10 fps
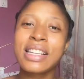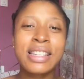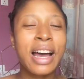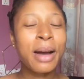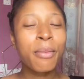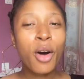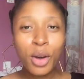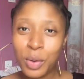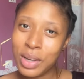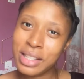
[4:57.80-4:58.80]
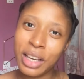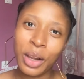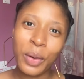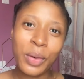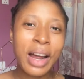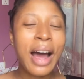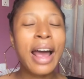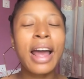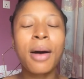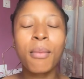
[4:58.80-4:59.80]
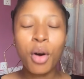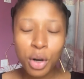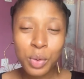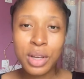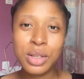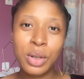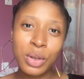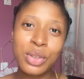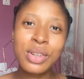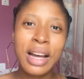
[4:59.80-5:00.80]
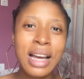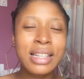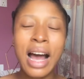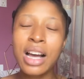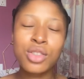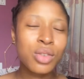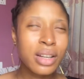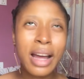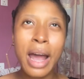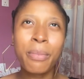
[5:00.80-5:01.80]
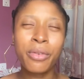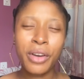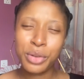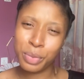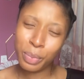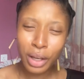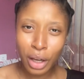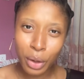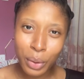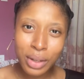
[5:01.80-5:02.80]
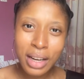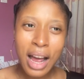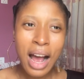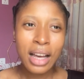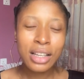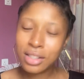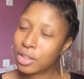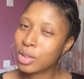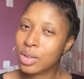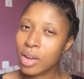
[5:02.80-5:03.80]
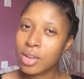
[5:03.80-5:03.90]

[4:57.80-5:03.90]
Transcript: is, I am always alone. I am always alone. You guys, actually, I prefer to be alone. It's also